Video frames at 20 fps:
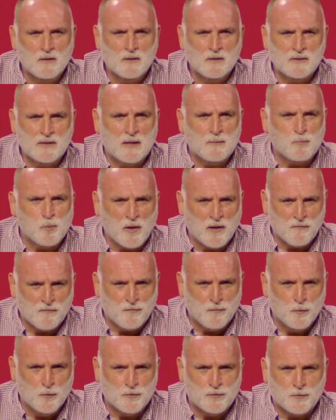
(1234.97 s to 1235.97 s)
that bring
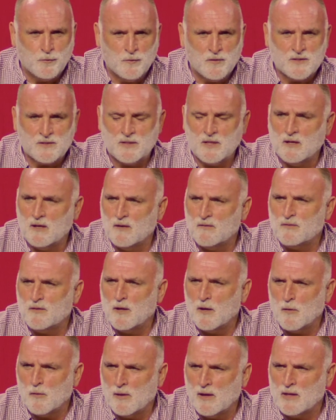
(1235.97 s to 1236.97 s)
food to the city of
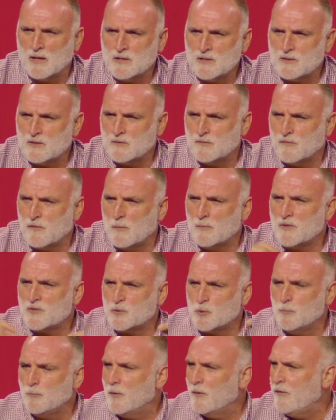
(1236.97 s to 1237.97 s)
New Orleans from the
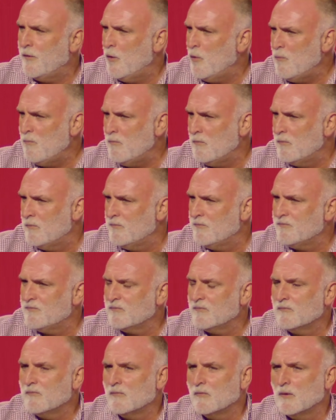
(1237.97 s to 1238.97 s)
Superdome?
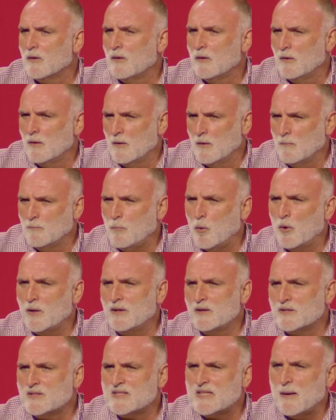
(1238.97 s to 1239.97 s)
Mm-mm.
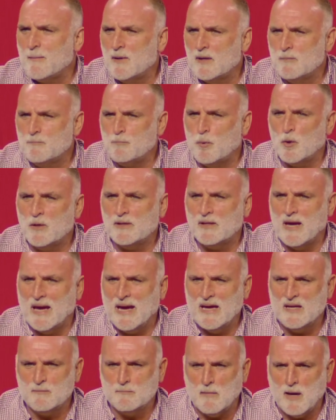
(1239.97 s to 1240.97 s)
0.7,
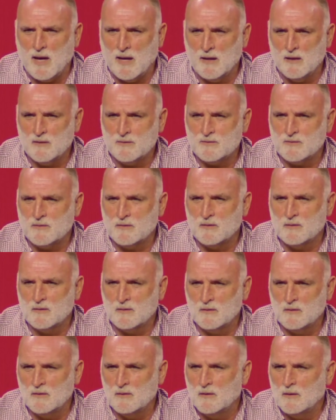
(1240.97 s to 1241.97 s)
0.8 miles.
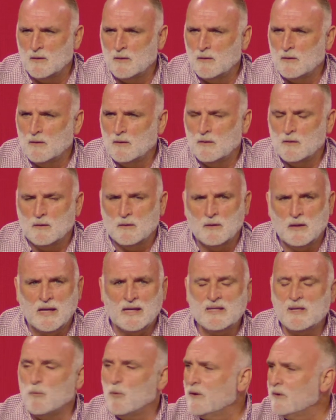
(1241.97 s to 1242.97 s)

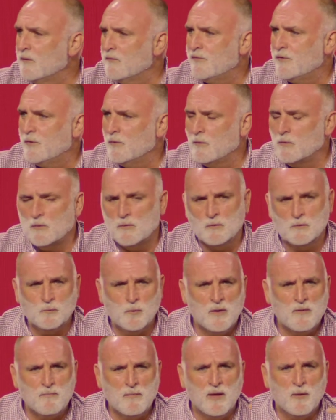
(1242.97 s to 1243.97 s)
Any one of you
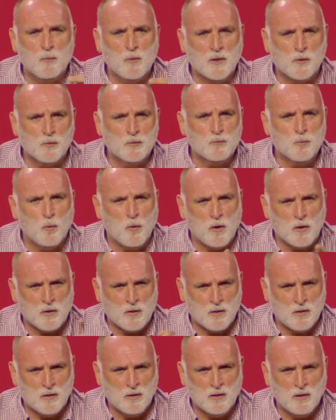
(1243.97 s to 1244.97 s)
with me, we could
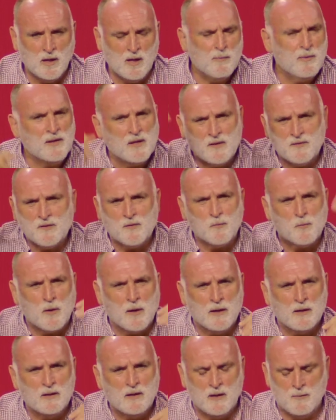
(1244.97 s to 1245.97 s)
walk, even under
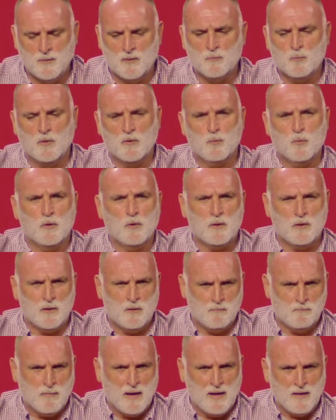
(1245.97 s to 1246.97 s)
rain, even with water
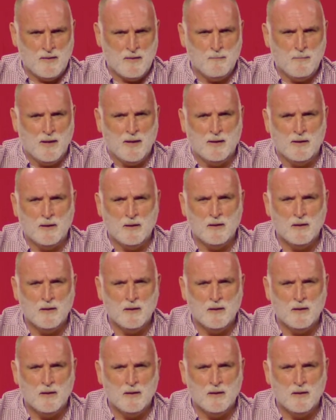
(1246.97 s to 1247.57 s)
by the belly,